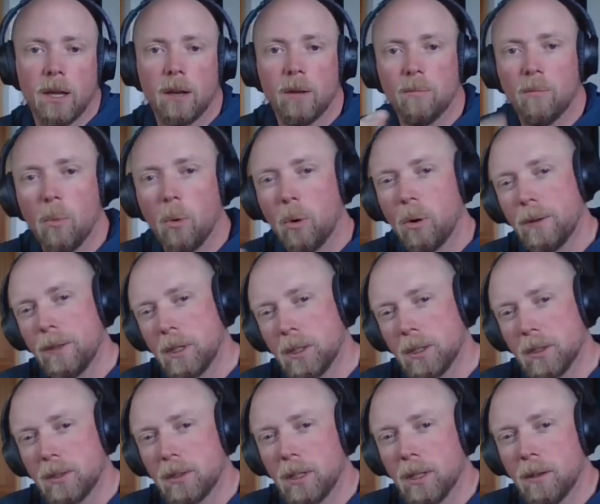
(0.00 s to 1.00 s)
more than
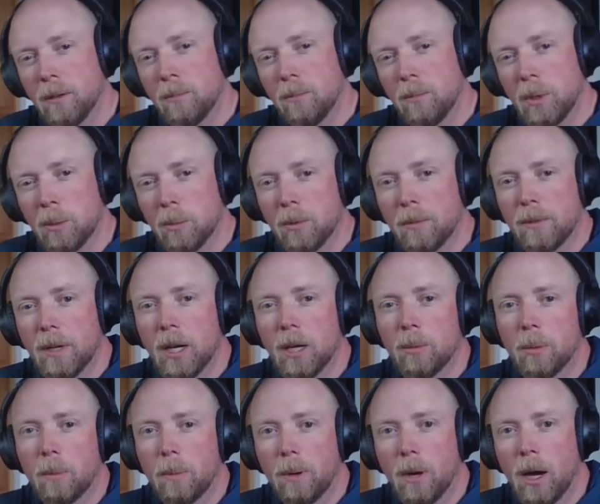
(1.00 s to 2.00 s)
just the minimum
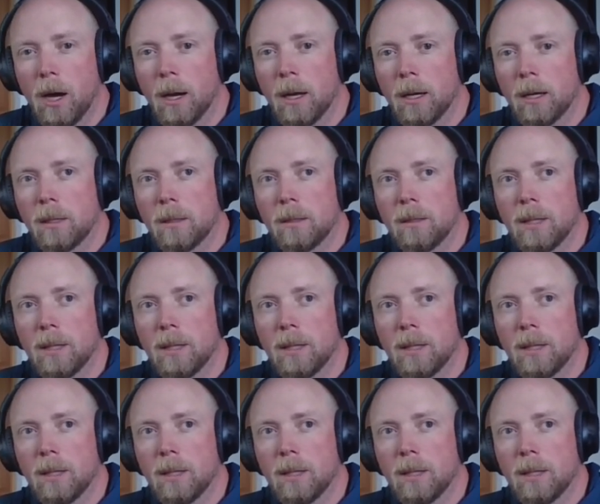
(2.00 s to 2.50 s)
viable product